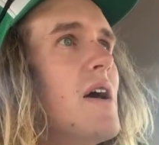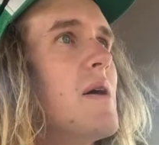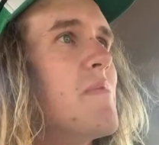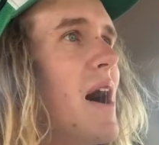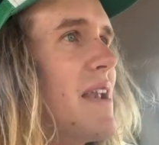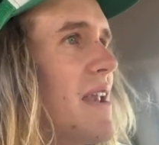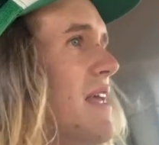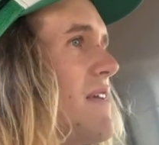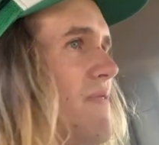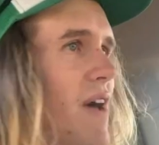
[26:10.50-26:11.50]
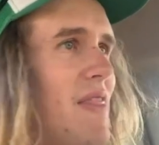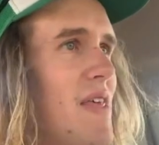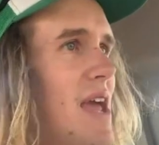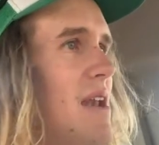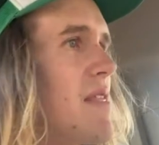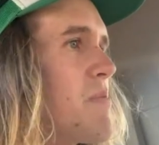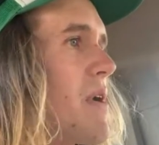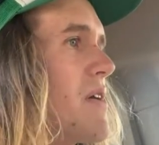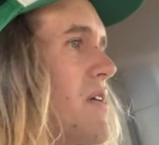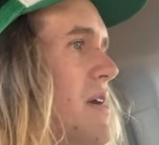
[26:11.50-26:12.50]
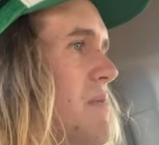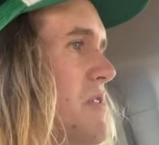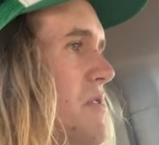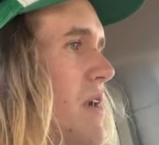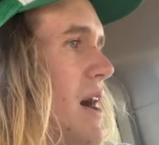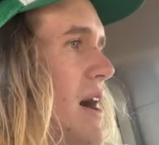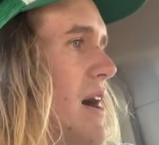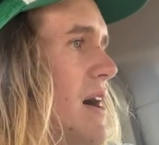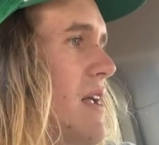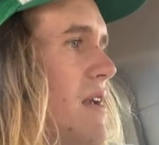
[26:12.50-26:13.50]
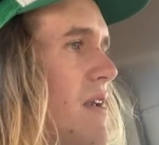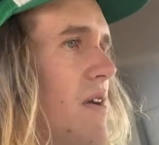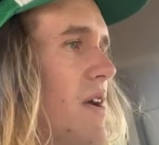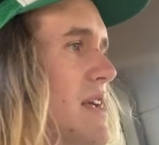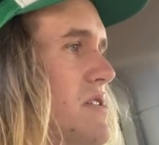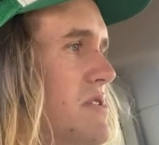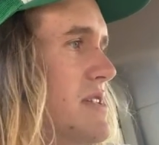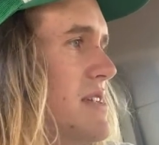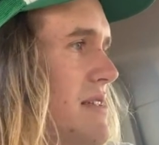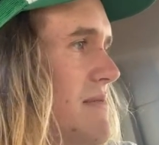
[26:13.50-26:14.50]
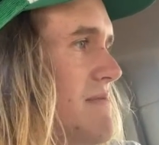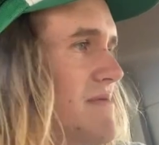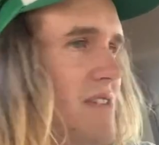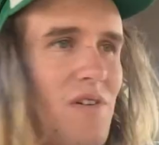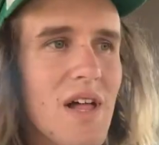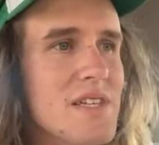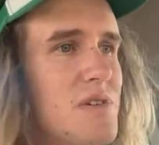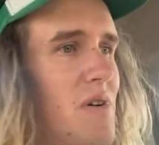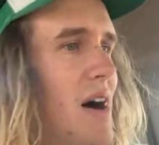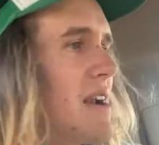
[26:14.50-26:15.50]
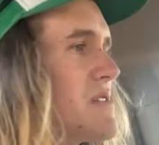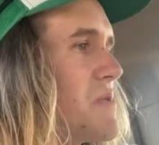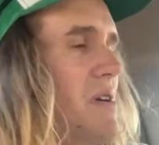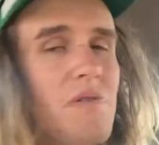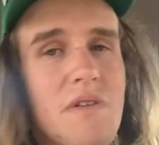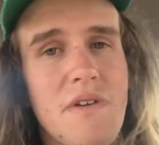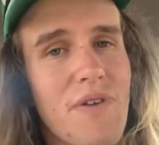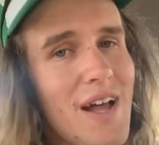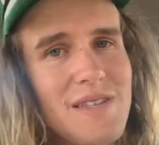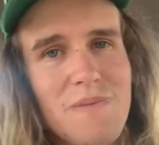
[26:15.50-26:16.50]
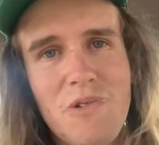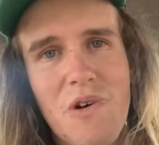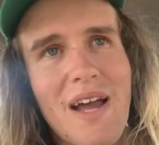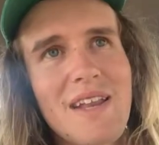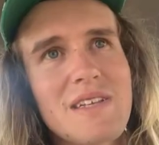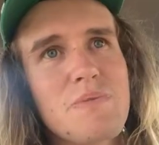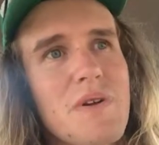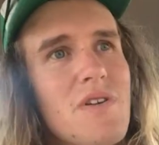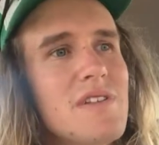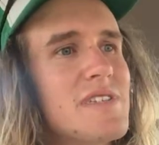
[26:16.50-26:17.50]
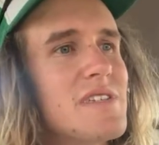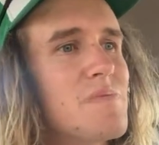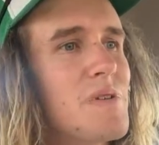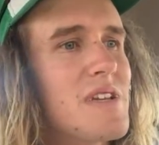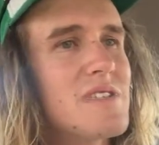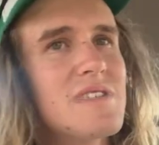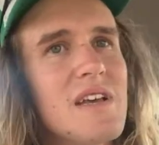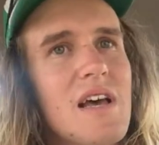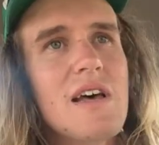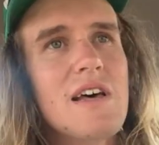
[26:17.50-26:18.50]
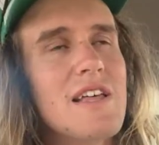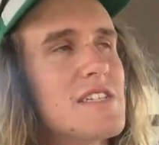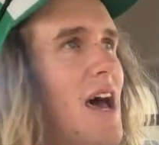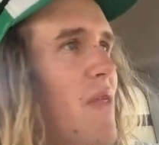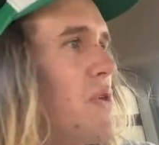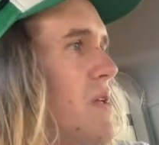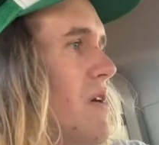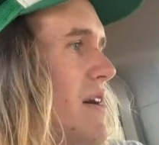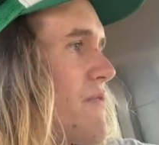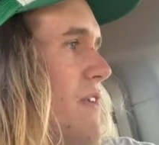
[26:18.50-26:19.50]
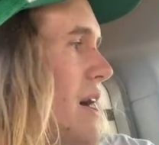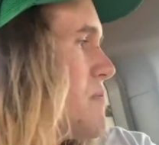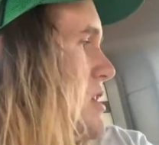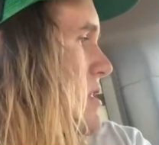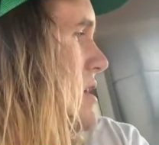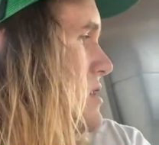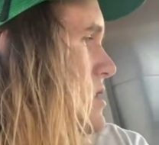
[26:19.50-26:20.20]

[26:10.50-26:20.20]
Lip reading: But if at the end of the program you're not interested, well, that's alright as well. You've had some great experiences, because there's nothing like farming that